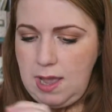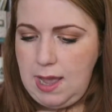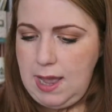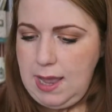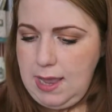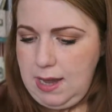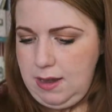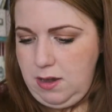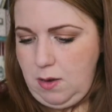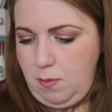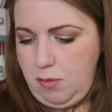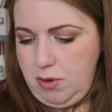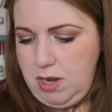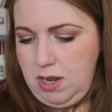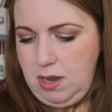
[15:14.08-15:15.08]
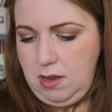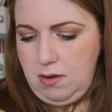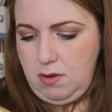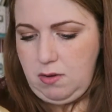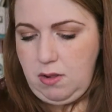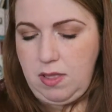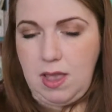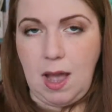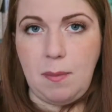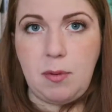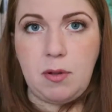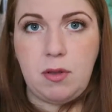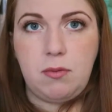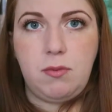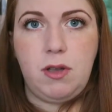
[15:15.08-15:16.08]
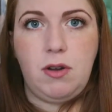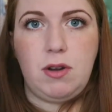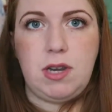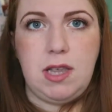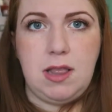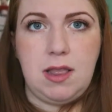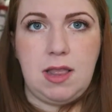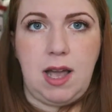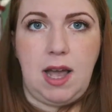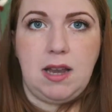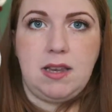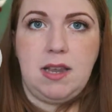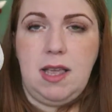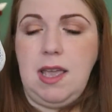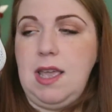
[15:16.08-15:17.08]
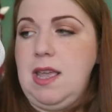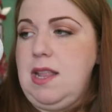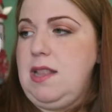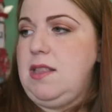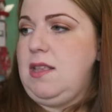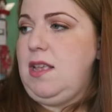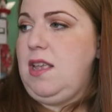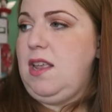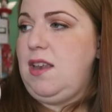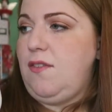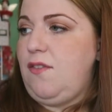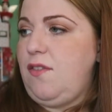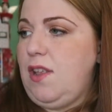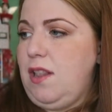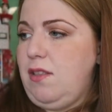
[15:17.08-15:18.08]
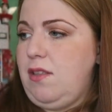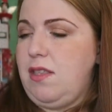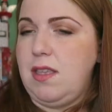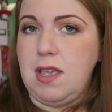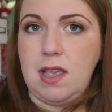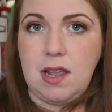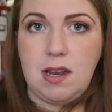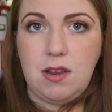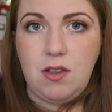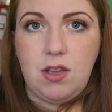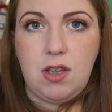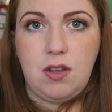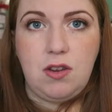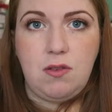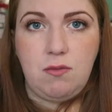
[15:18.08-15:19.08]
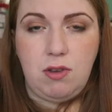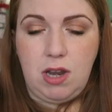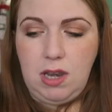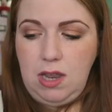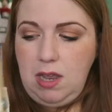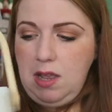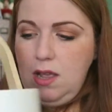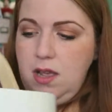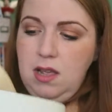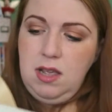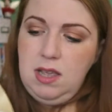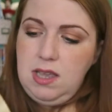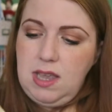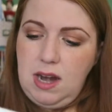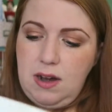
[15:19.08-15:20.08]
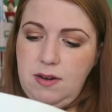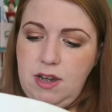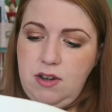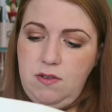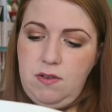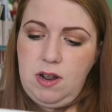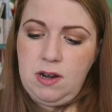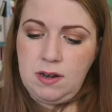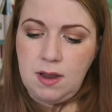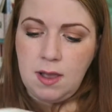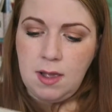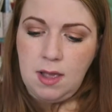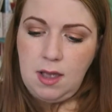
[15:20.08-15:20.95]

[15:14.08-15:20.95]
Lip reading: I ended up putting all the apples we got in that, and it filled the thing, and you could really carry it around.